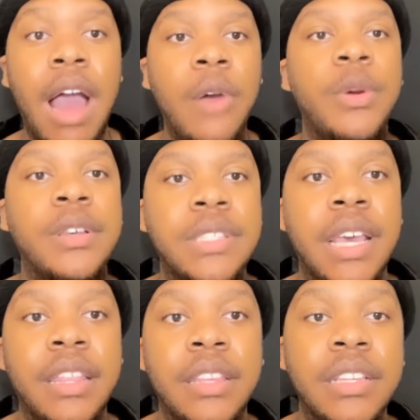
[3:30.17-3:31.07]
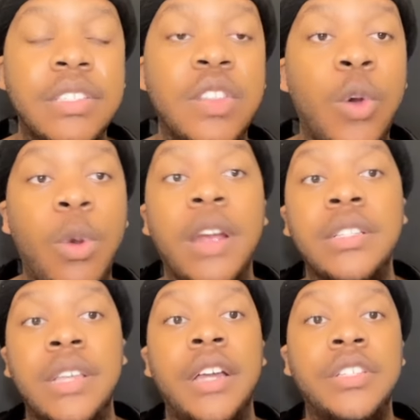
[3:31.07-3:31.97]
will say this, the
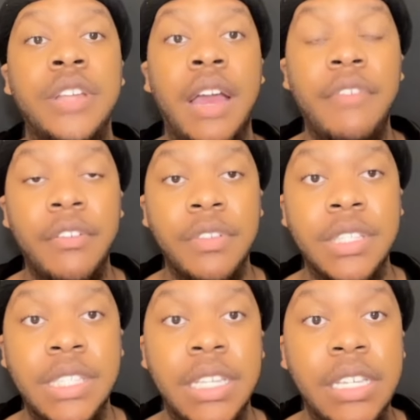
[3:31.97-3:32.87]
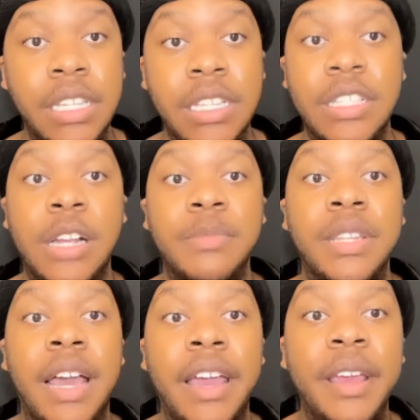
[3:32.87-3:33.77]
worst country I've ever seen in terms of
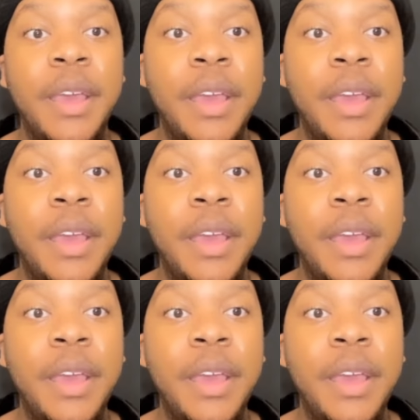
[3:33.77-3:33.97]
like